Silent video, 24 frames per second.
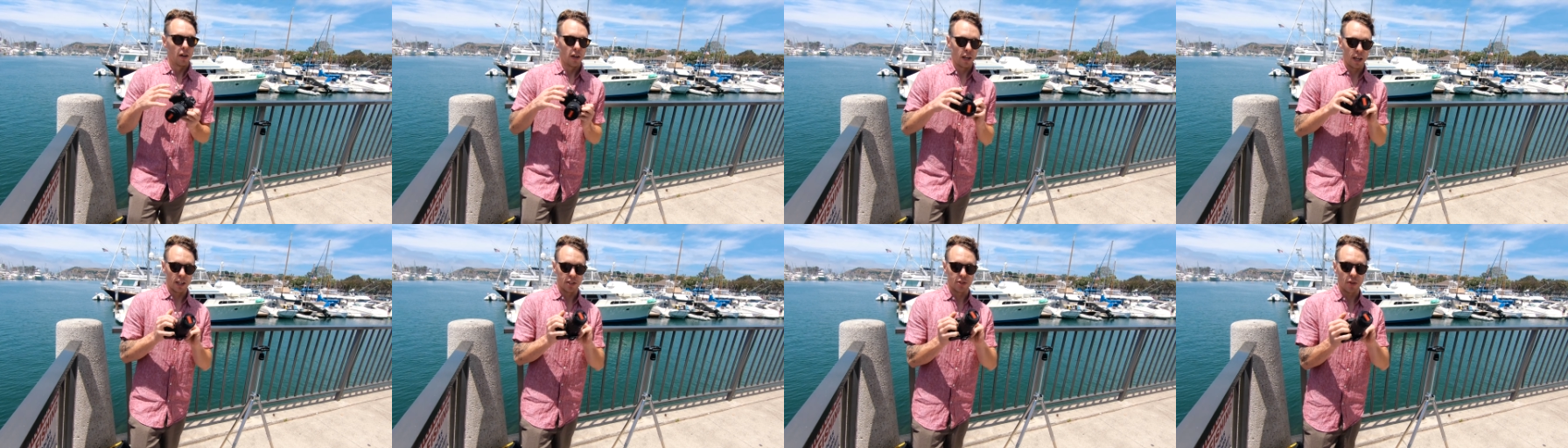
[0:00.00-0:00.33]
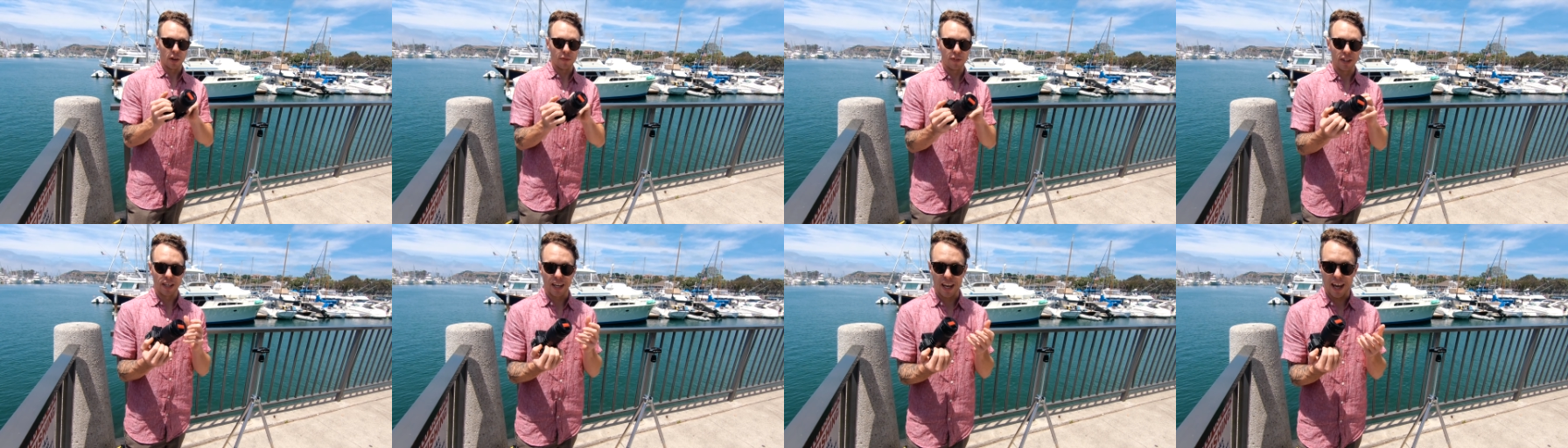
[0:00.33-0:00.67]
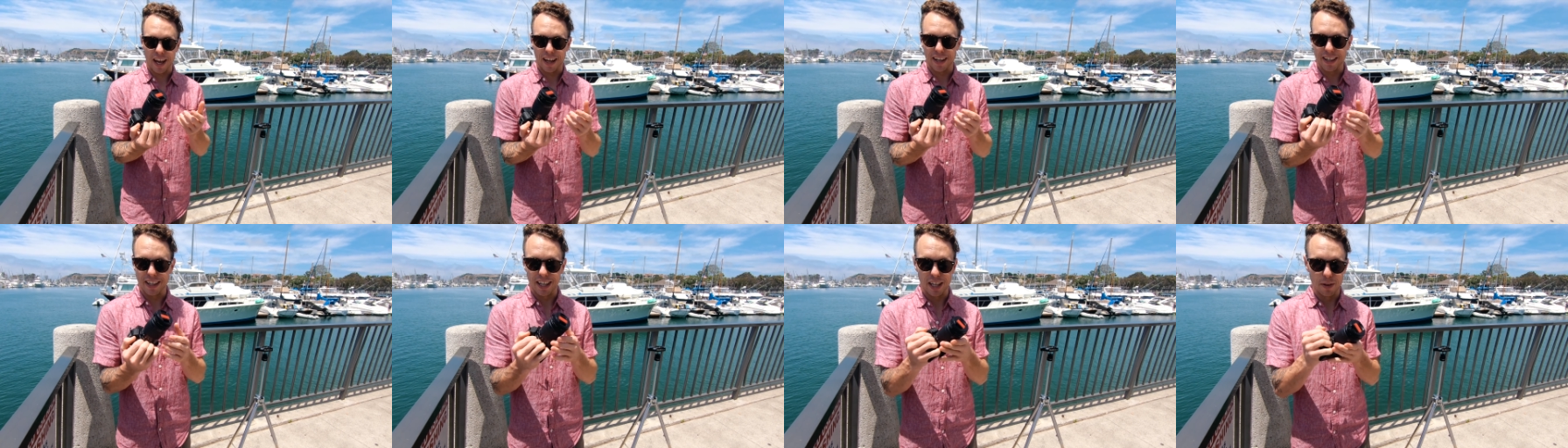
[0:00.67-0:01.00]
Okay, so I have the
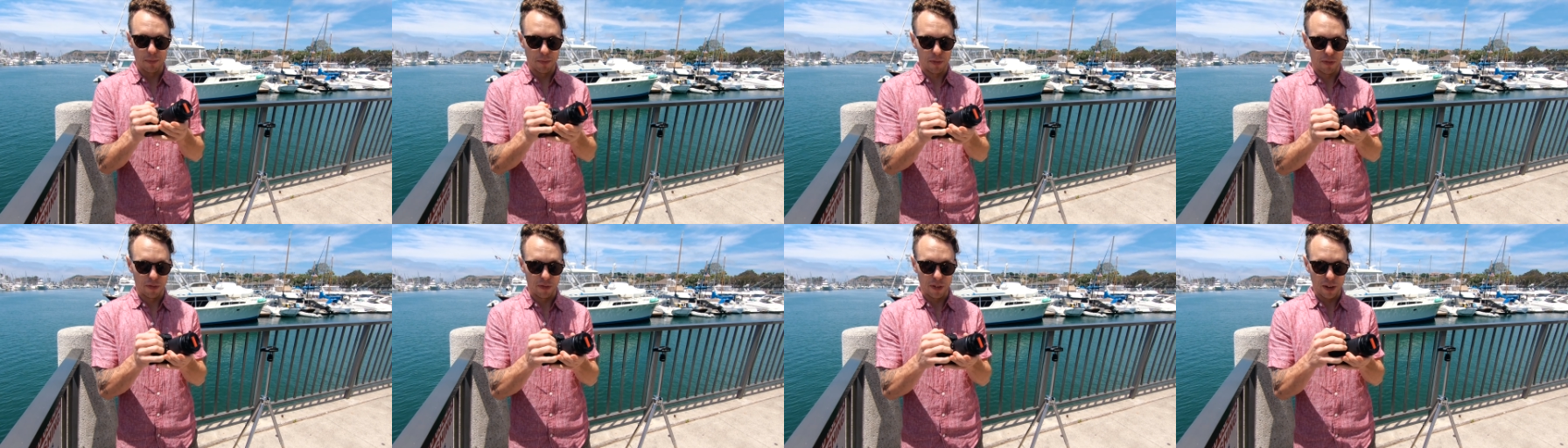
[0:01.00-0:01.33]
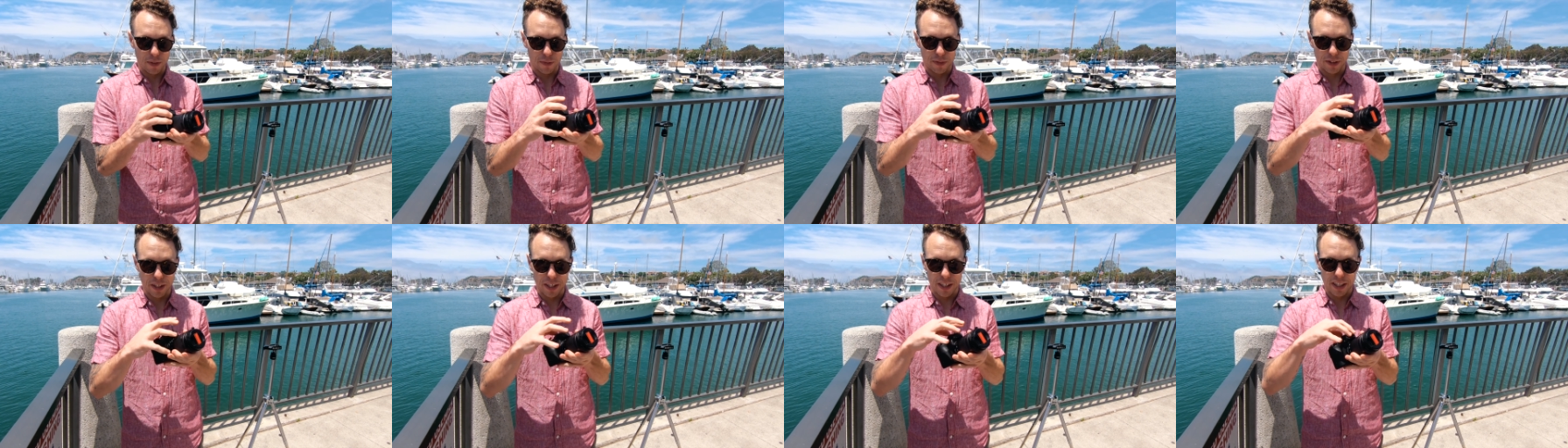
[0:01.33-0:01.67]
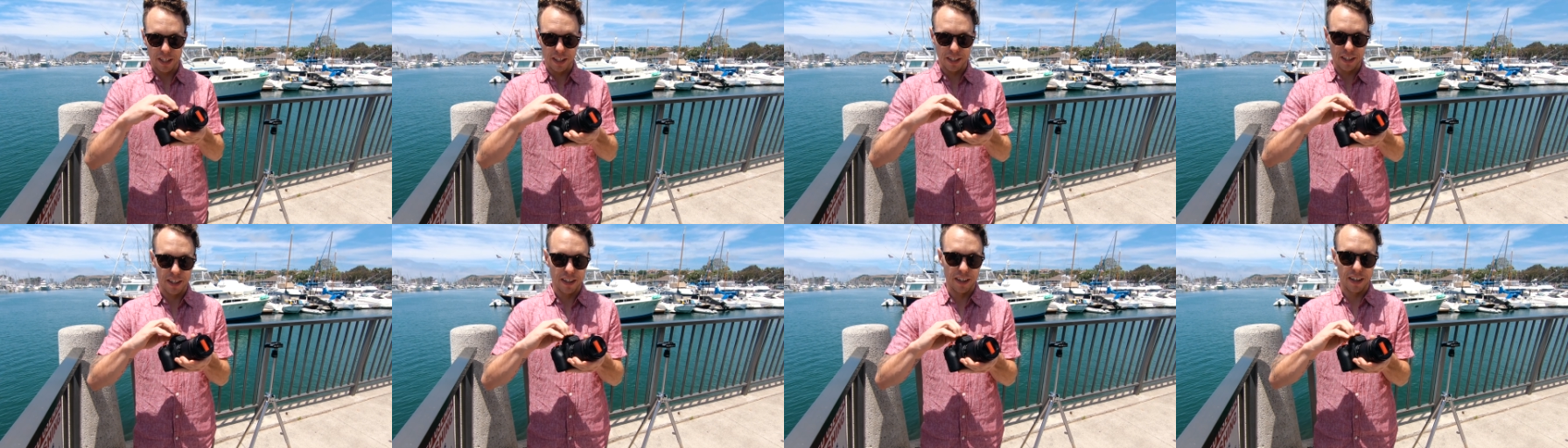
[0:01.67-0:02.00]
Canon M fifty
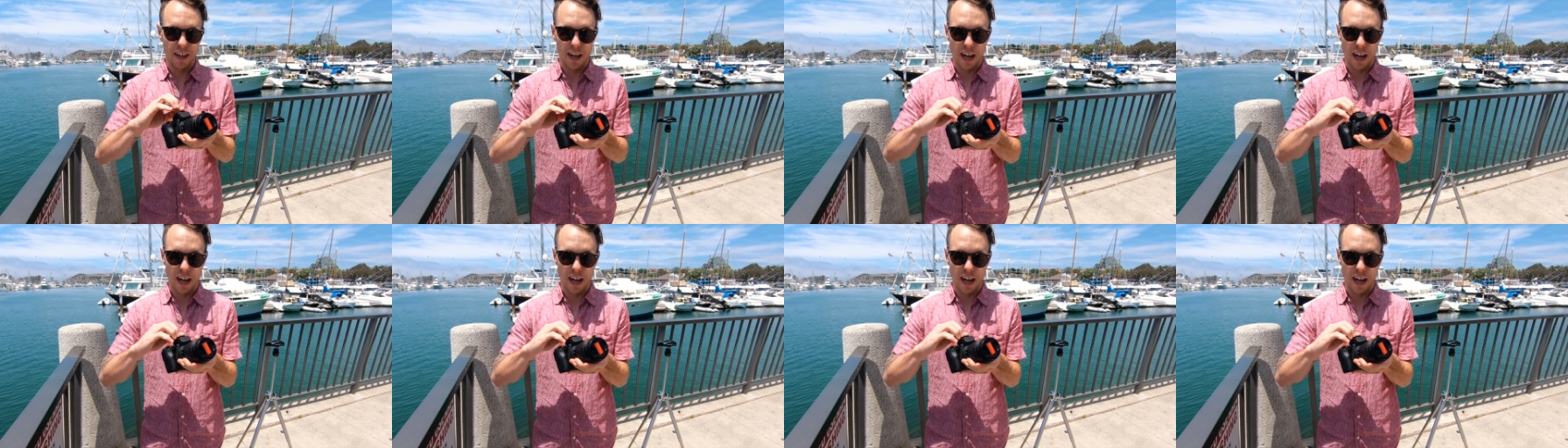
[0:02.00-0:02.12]
here.